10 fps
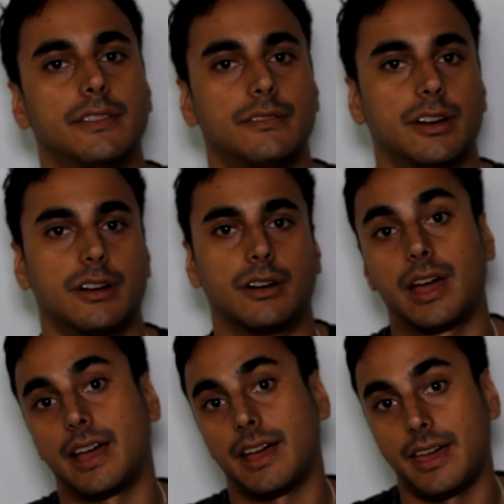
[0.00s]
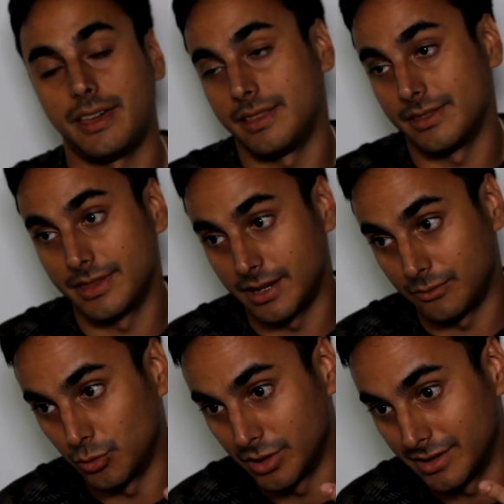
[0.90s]

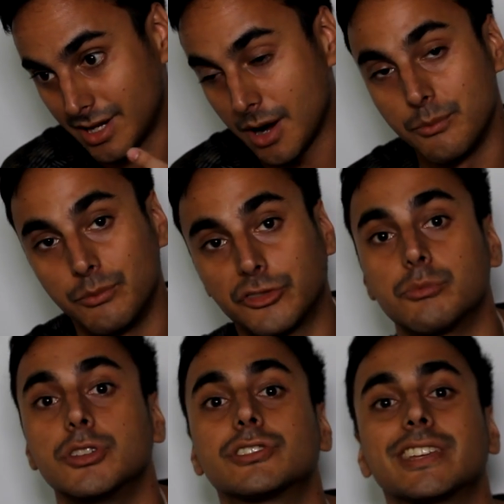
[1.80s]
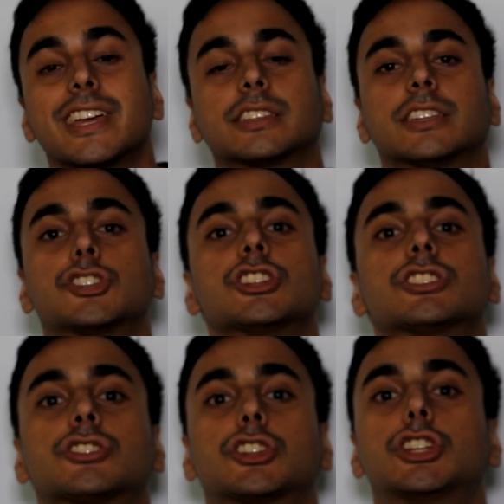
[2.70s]
that would come from you saying that
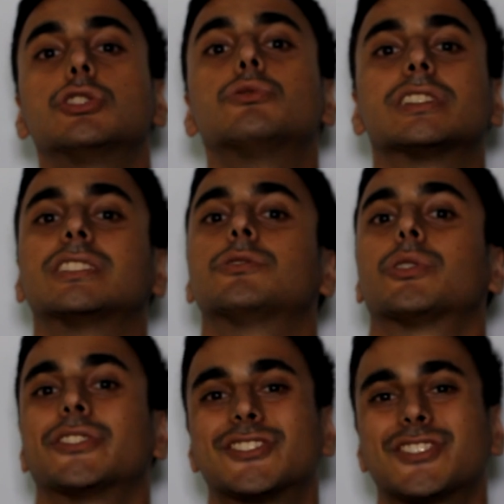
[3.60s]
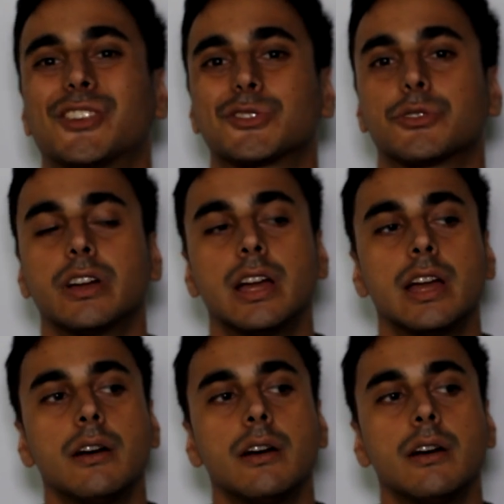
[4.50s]
she's cute and you want to talk to her.